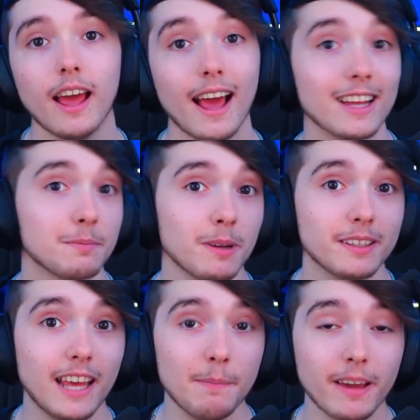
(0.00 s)
has been
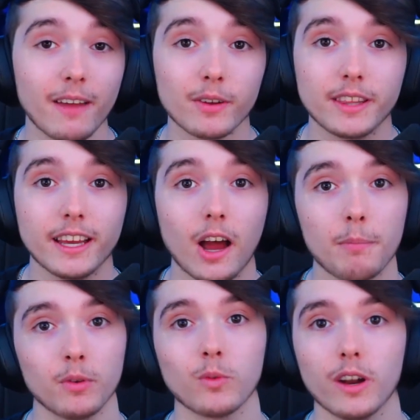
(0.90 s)
keeping everything up
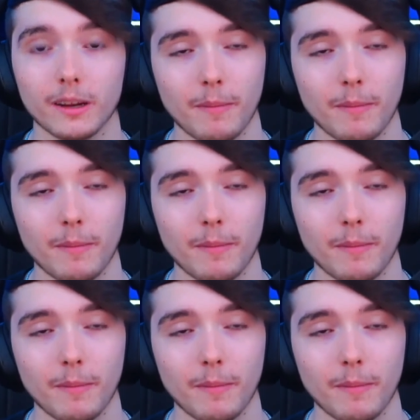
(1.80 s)
and running,